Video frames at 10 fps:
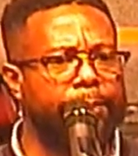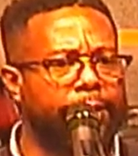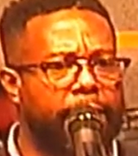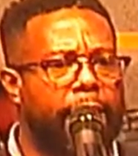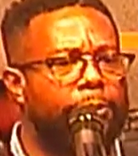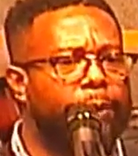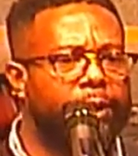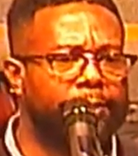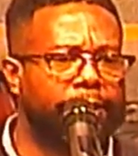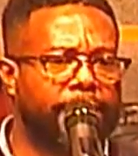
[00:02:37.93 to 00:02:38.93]

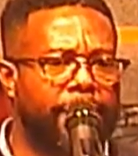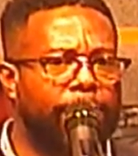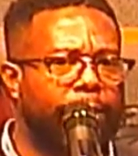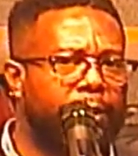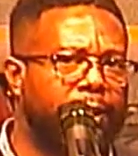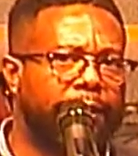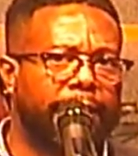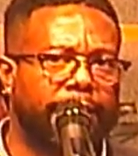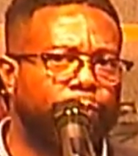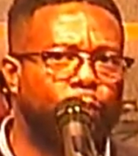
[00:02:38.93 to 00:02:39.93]
Caldwell,
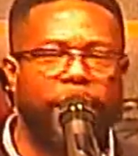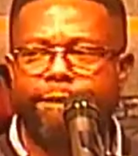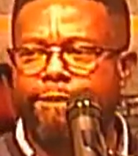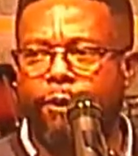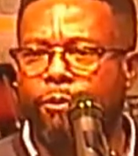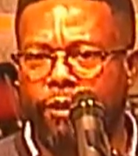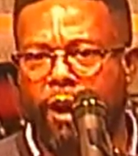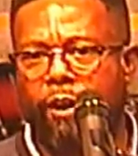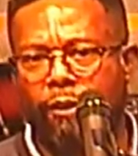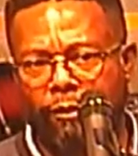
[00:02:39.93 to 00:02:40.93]
it's one phone
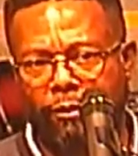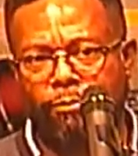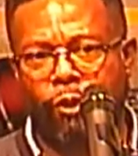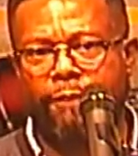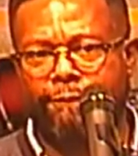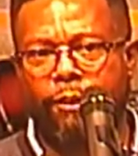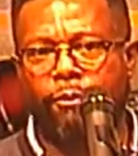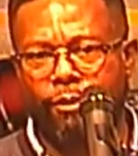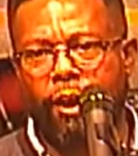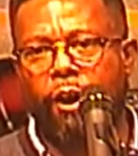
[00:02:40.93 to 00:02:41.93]
call,
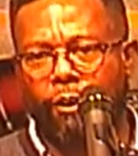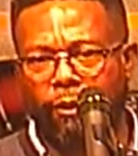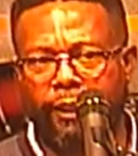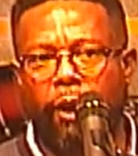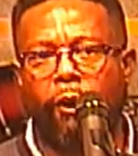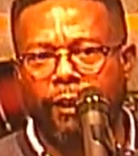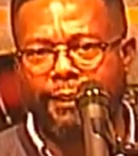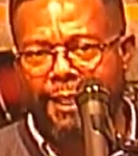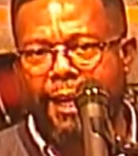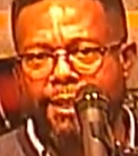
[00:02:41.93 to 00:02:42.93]
like all it
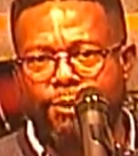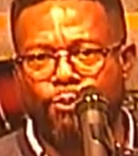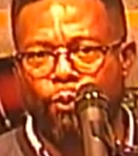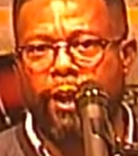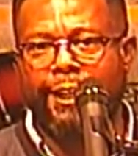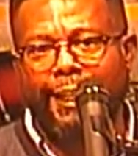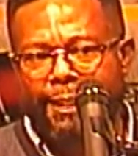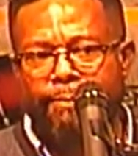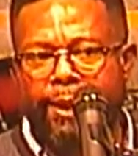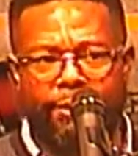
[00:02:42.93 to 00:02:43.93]
takes, one
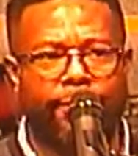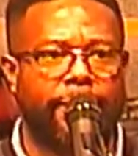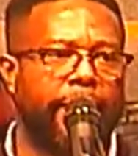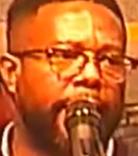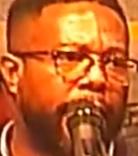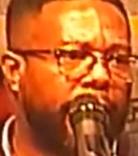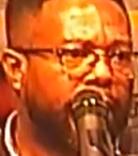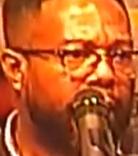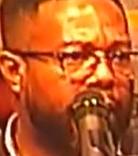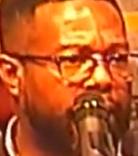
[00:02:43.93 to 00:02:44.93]
email.
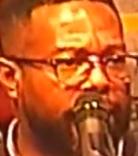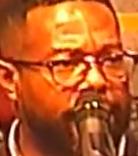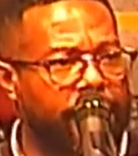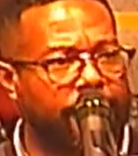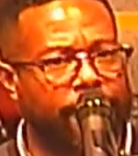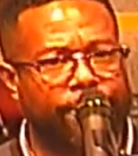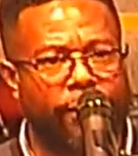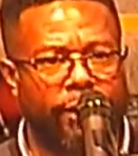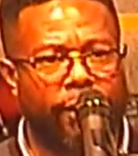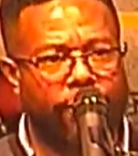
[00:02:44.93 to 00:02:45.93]

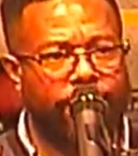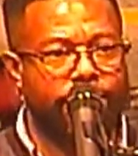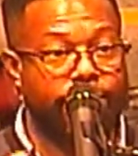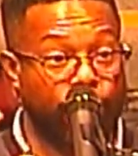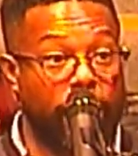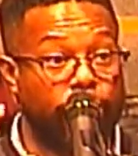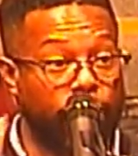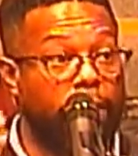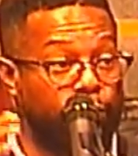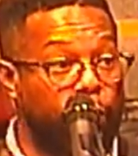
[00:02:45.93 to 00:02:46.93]
Brother Holmes,
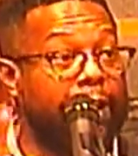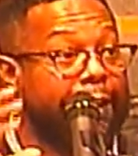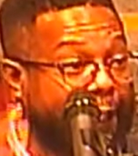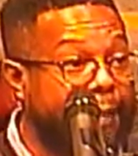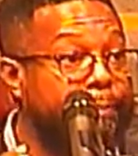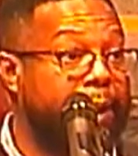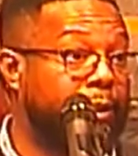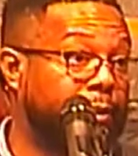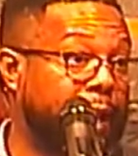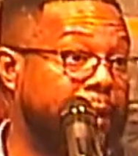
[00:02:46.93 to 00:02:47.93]
one
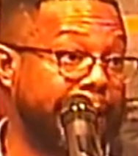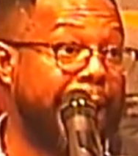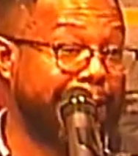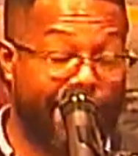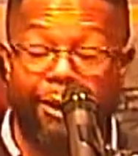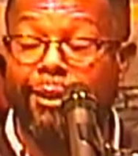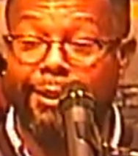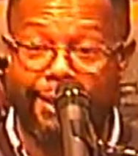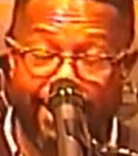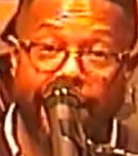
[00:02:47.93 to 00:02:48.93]
email, that's all
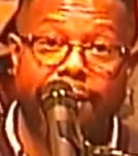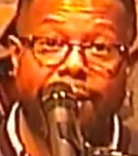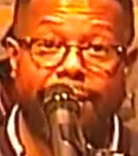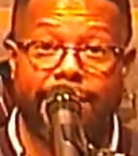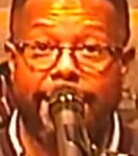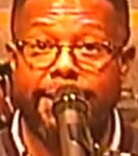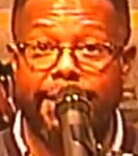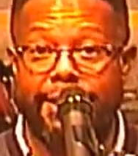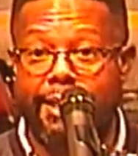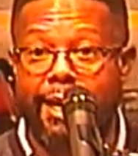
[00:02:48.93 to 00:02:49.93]
it takes.
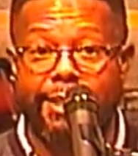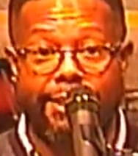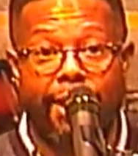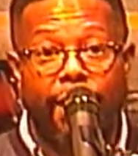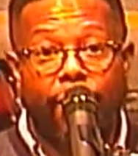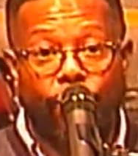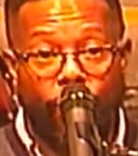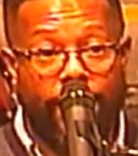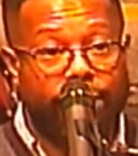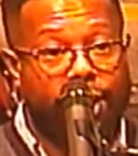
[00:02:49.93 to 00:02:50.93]
It takes
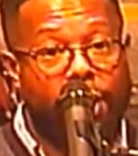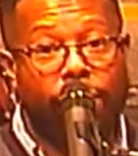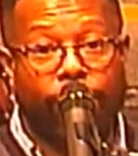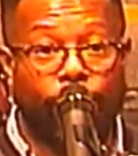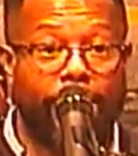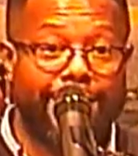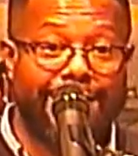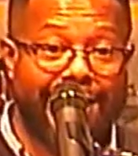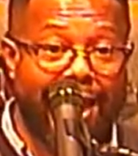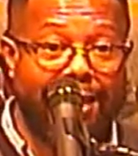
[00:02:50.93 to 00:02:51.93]
one call, one
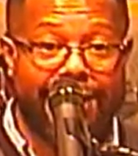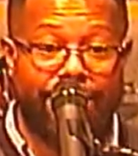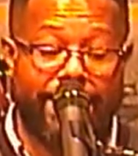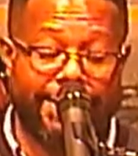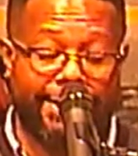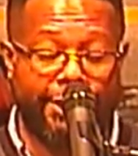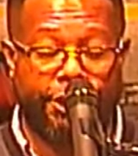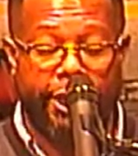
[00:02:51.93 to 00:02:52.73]
text message